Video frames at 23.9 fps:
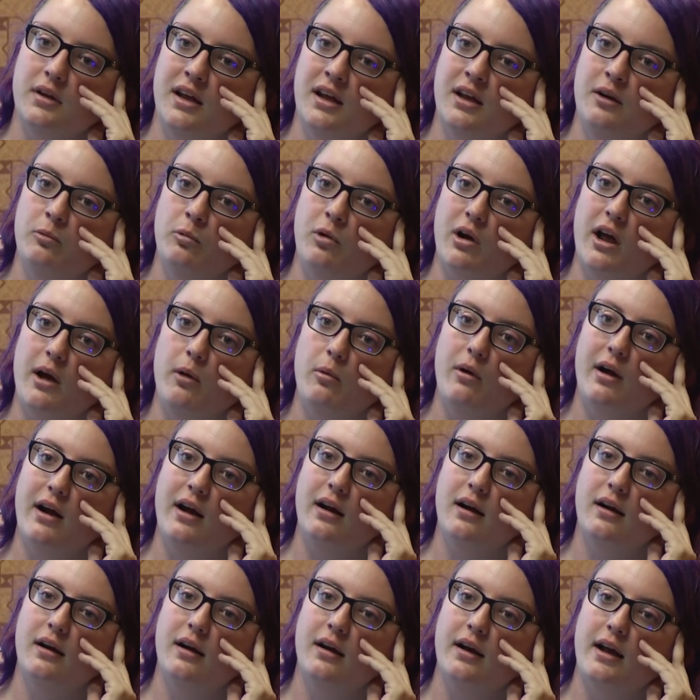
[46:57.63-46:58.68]
in what I
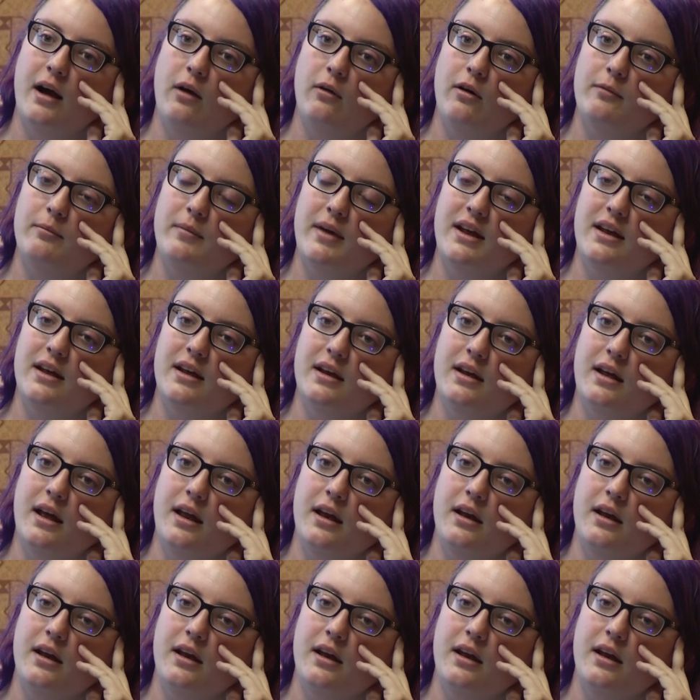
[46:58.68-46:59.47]
wear and how I've made it.